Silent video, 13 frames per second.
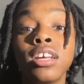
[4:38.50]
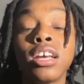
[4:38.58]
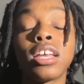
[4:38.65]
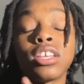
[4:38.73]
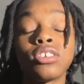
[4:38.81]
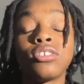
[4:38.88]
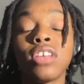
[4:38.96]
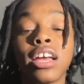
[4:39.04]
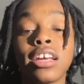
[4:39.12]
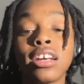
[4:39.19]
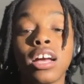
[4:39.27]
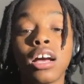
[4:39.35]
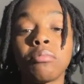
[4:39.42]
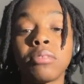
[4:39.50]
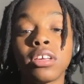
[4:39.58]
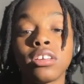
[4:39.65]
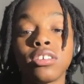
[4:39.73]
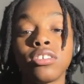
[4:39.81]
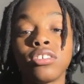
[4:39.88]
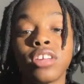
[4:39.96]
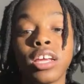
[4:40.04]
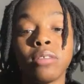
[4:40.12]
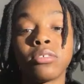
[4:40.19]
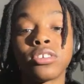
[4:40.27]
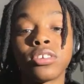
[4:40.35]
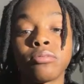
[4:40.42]
unless you like comment your name
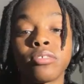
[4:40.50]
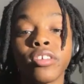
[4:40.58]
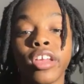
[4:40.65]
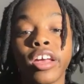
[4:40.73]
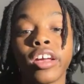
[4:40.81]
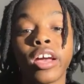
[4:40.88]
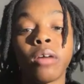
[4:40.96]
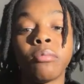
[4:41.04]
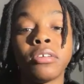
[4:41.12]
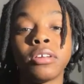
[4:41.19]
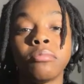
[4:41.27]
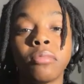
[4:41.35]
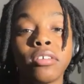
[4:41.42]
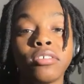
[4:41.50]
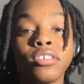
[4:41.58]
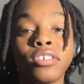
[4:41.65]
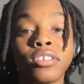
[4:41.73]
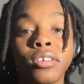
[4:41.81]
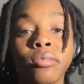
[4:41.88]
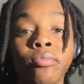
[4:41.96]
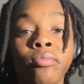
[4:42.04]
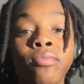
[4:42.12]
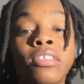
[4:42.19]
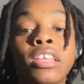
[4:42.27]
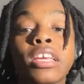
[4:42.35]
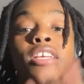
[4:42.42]
or something, like comment an emoji or something.
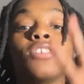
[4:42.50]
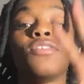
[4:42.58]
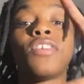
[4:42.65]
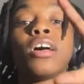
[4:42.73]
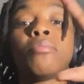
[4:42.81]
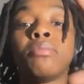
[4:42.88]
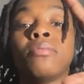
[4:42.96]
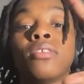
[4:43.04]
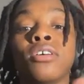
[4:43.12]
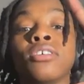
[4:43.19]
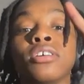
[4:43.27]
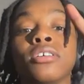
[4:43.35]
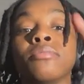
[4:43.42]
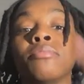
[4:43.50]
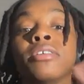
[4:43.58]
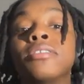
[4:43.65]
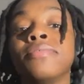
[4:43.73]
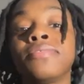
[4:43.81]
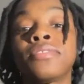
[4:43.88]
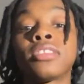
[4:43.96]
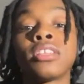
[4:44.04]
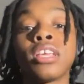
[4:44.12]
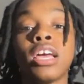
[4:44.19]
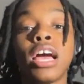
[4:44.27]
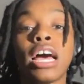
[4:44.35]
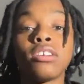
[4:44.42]
Cause there's 5 people on here, but
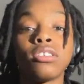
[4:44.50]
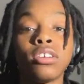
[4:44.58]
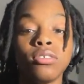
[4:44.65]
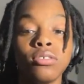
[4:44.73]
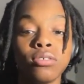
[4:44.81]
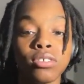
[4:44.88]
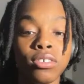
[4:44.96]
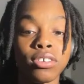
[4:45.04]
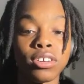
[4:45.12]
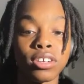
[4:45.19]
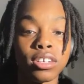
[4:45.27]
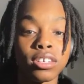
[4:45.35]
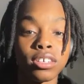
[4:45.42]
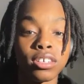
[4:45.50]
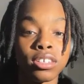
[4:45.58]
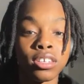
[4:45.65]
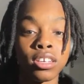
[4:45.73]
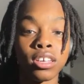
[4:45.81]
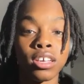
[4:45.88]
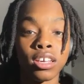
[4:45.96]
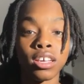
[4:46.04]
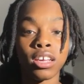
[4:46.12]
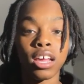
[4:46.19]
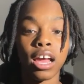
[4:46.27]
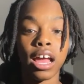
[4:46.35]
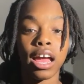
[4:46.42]
I don't know who's on here because
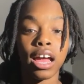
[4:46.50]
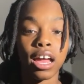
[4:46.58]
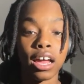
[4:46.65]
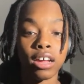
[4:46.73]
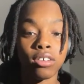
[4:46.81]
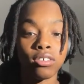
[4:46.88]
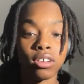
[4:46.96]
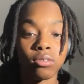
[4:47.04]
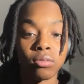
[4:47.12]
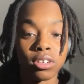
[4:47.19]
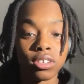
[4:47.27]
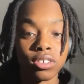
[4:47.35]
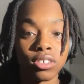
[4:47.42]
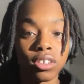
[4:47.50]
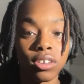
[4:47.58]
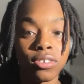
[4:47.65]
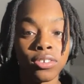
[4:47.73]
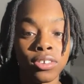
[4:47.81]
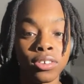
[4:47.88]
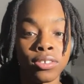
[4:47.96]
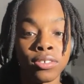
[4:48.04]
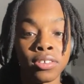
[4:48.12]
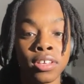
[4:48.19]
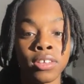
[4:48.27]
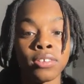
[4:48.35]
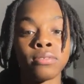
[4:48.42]
I don't know how to work this stuff.
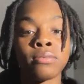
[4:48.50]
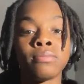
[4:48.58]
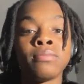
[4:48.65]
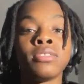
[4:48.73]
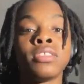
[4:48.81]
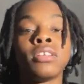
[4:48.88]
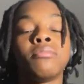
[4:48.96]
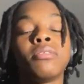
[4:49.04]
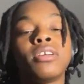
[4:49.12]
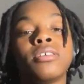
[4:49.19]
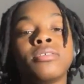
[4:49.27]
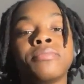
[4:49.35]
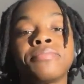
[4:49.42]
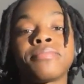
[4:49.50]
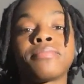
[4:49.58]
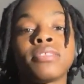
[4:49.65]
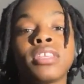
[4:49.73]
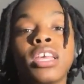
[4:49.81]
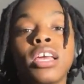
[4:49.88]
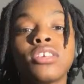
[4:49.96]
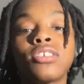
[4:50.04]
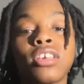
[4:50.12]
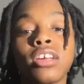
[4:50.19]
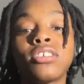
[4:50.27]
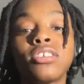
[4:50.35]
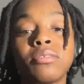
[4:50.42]
But yeah. So
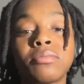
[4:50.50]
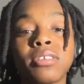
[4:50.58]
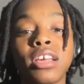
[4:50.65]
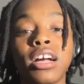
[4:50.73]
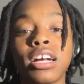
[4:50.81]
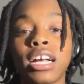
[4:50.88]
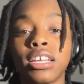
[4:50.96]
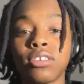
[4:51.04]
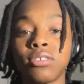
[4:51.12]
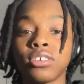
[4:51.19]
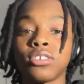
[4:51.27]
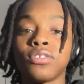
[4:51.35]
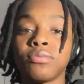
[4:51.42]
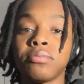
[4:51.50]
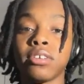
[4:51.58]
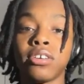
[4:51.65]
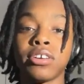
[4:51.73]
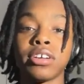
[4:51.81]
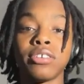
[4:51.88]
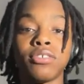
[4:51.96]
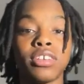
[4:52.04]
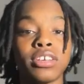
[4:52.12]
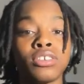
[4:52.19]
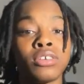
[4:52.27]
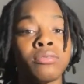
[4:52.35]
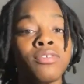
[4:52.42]
y'all got any questions for me or any
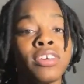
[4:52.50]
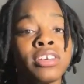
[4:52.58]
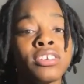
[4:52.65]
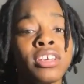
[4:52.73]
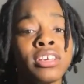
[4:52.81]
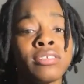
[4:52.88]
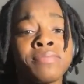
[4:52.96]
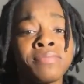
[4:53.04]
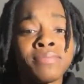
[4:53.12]
relationship advice? Like